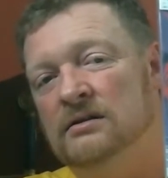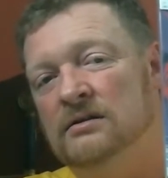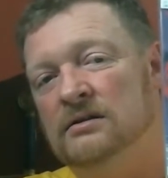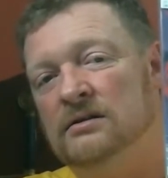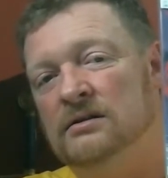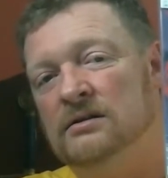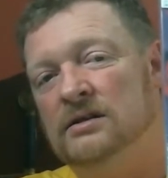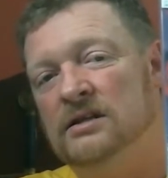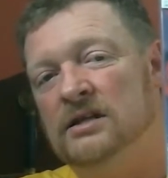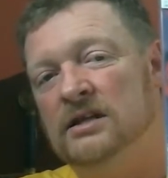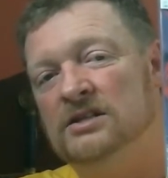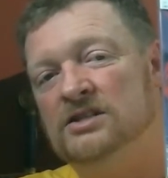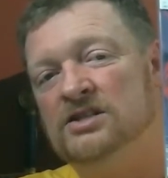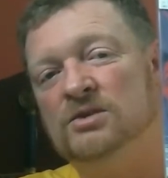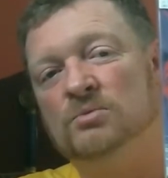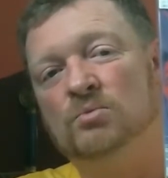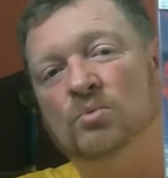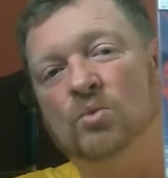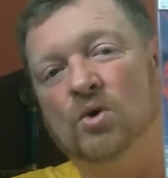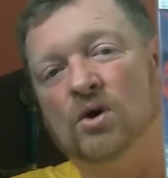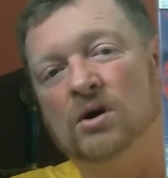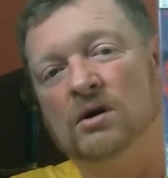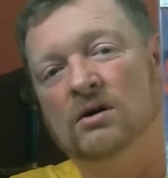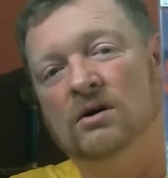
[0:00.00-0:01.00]
did some
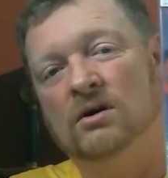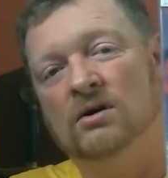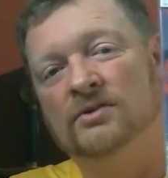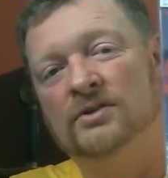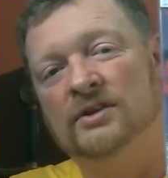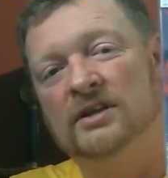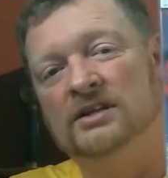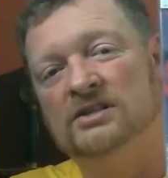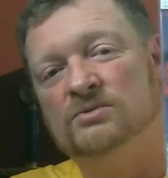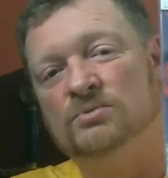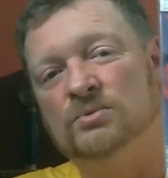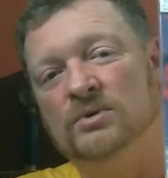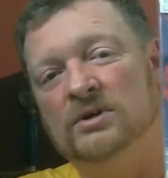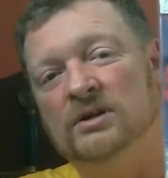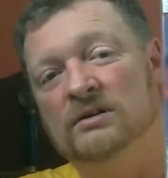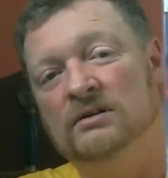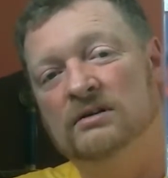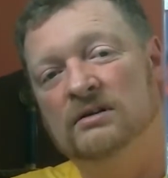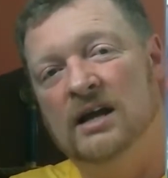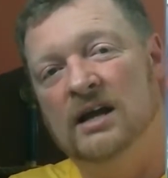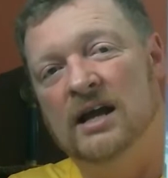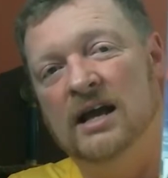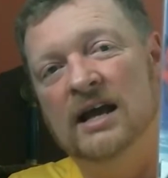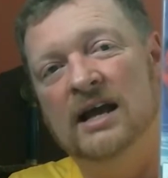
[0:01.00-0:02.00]
work on this one,
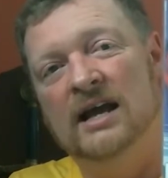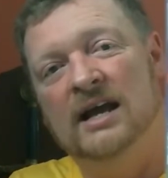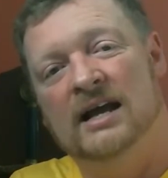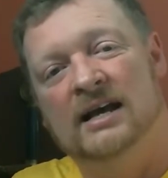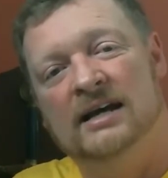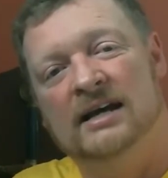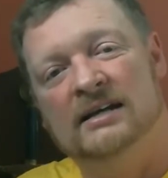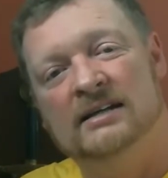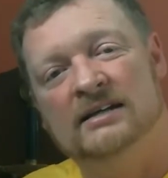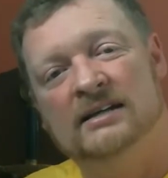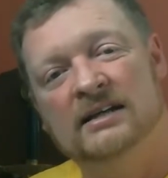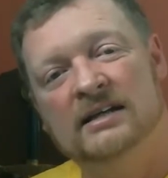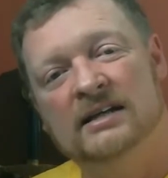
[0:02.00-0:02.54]
and